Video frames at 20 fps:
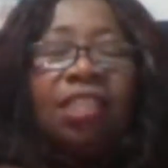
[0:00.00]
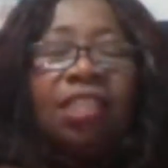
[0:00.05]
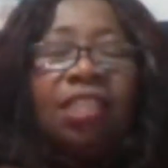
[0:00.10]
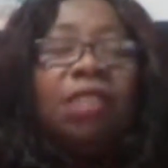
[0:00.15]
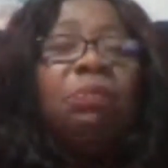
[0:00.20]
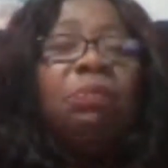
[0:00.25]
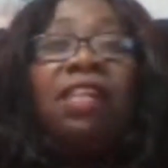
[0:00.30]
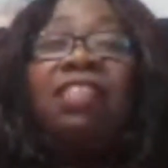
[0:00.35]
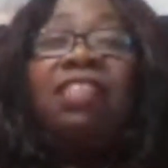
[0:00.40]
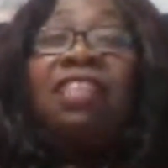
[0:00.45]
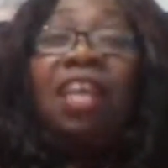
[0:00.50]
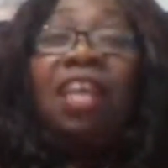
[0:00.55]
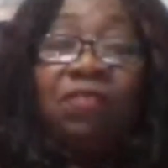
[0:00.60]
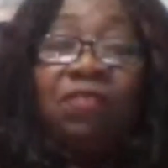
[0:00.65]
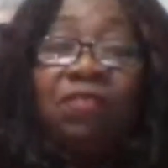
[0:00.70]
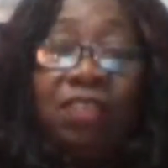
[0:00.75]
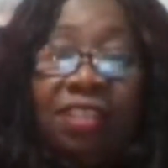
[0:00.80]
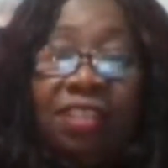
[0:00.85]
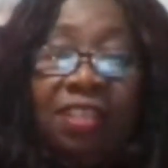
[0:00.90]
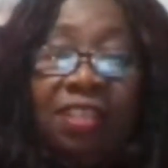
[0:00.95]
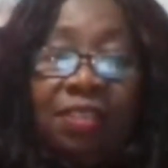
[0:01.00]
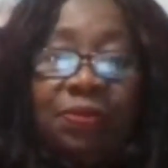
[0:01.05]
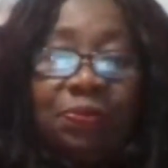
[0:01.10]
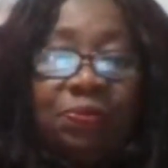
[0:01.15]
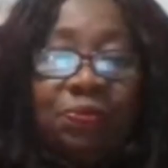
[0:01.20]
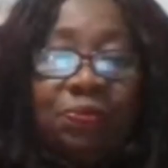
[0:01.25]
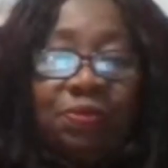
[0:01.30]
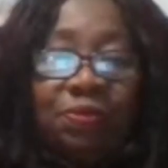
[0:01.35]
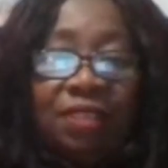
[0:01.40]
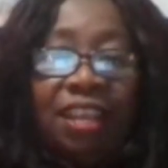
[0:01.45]
It smells heavenly,
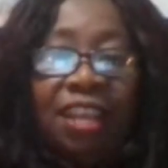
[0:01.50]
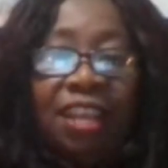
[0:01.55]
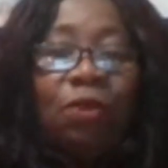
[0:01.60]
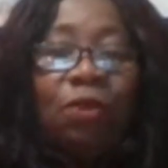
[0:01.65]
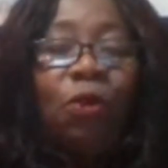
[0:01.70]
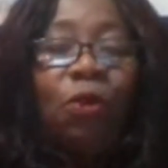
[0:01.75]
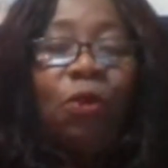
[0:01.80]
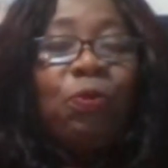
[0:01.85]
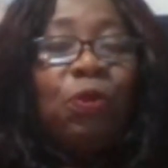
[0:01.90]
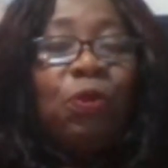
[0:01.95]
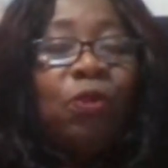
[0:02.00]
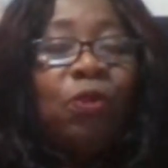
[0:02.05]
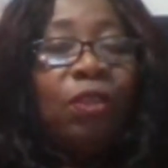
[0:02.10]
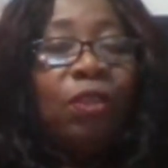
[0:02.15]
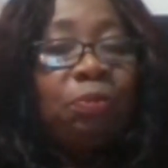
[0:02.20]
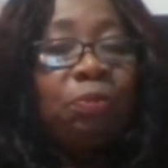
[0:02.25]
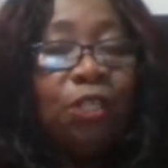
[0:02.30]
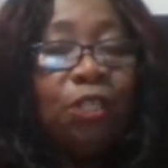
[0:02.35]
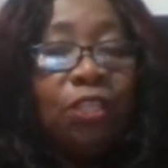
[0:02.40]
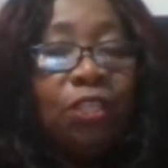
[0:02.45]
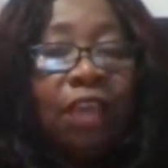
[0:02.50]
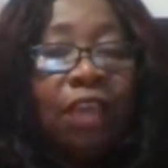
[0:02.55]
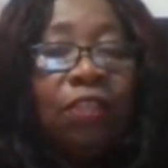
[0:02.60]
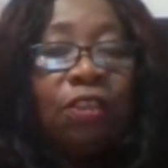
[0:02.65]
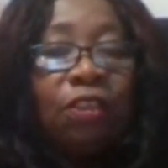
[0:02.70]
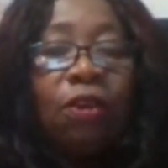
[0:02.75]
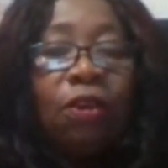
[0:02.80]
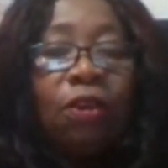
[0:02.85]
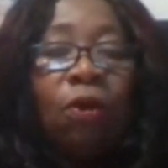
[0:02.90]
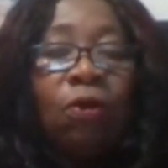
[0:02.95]
and I hope you can put
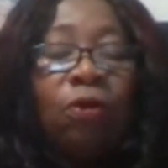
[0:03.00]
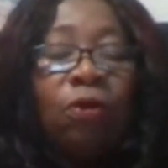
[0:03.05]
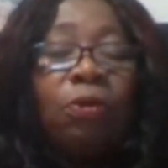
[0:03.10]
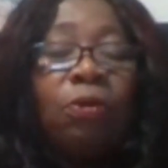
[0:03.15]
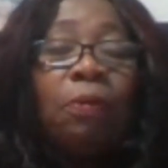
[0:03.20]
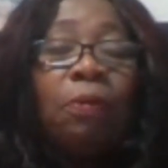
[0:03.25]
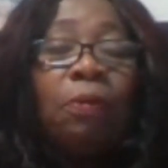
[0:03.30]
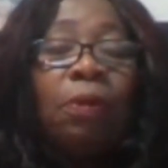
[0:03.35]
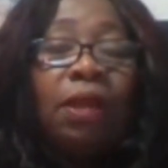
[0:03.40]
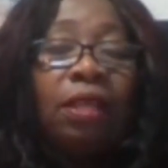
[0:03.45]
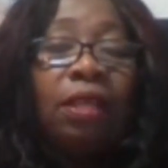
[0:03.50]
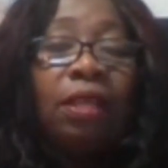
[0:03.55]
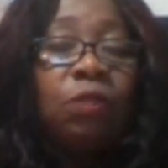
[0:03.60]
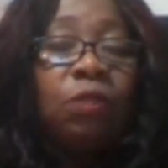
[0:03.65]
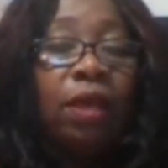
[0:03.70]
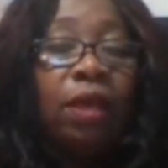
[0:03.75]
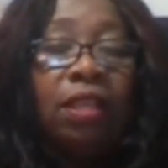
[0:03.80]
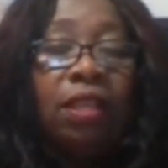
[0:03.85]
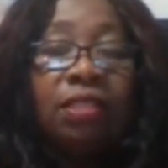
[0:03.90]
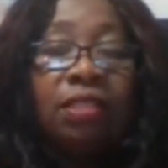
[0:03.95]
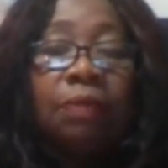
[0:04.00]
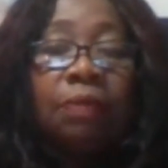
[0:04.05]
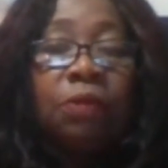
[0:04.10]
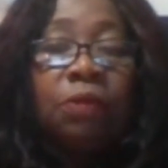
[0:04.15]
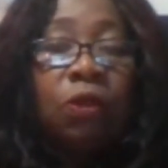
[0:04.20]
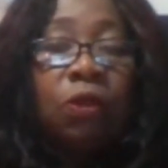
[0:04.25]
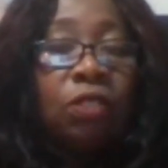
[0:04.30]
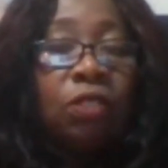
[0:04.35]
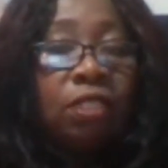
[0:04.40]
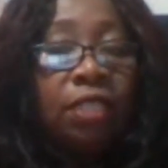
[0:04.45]
together your own, but as well as
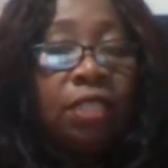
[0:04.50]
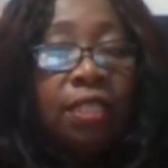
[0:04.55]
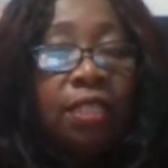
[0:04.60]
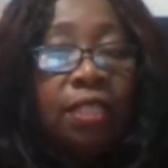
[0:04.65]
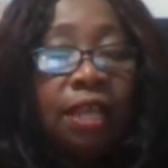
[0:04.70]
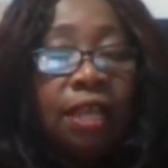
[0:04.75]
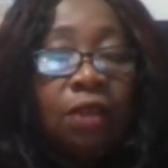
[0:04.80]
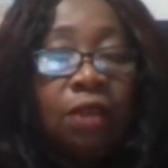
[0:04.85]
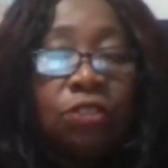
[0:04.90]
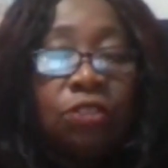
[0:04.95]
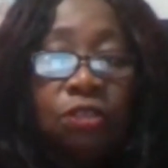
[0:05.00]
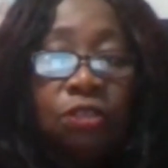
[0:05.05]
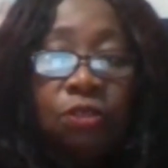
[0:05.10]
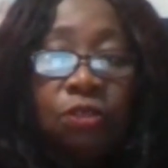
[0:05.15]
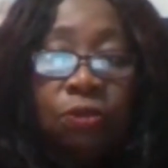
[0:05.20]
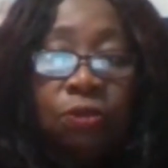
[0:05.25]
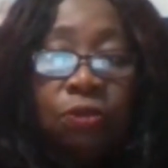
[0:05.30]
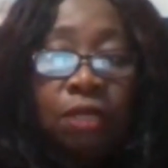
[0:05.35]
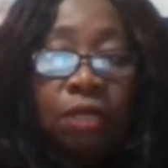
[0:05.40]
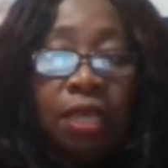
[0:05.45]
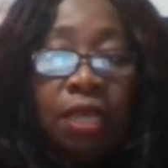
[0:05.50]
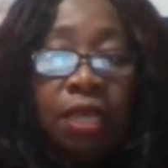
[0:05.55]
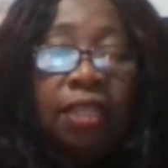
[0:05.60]
I'm going to send it out to you.